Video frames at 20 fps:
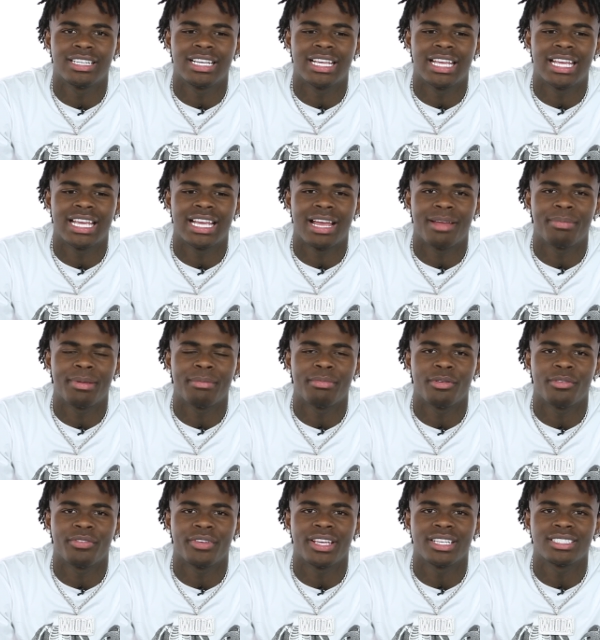a
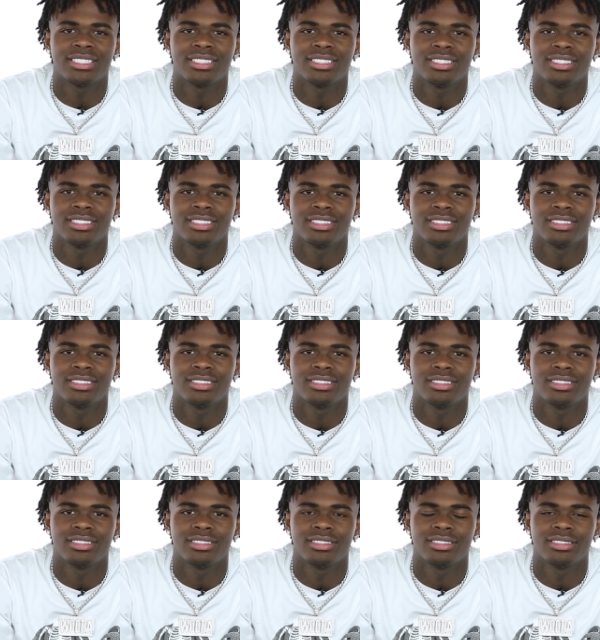
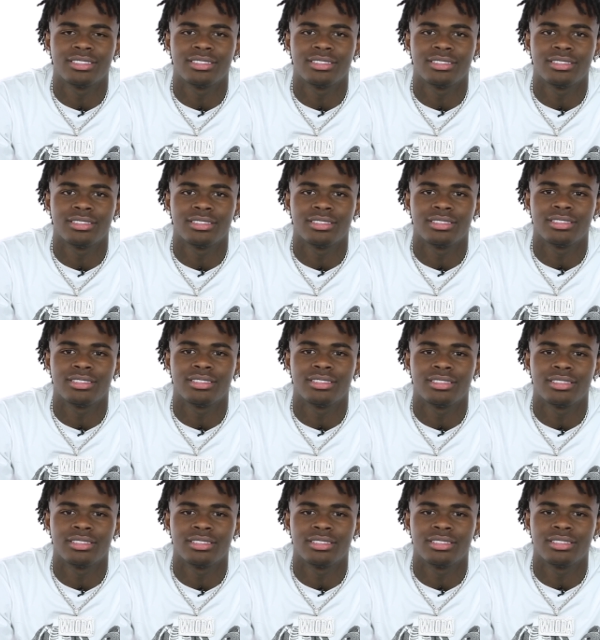mountain with 4
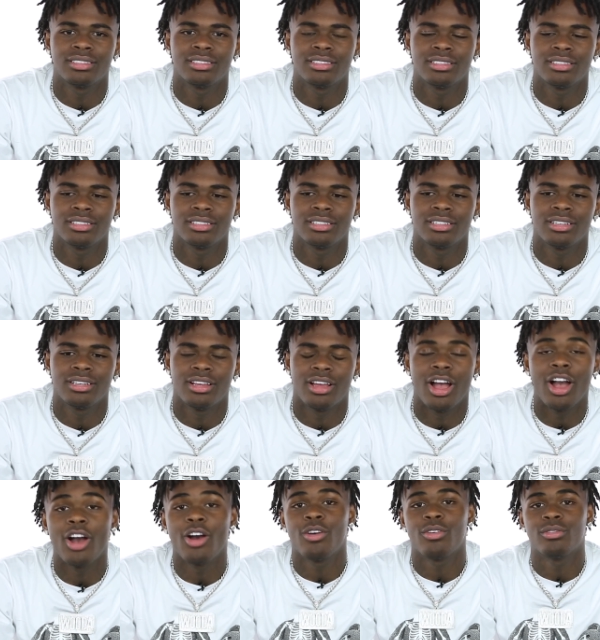U.S. presidents.
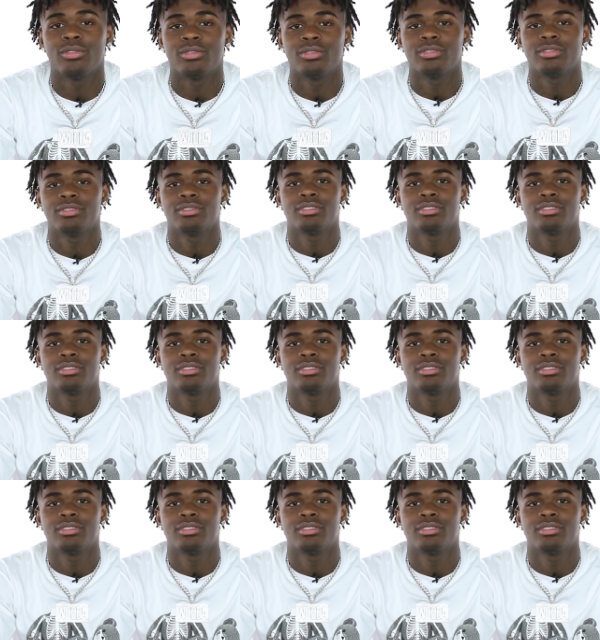Oh.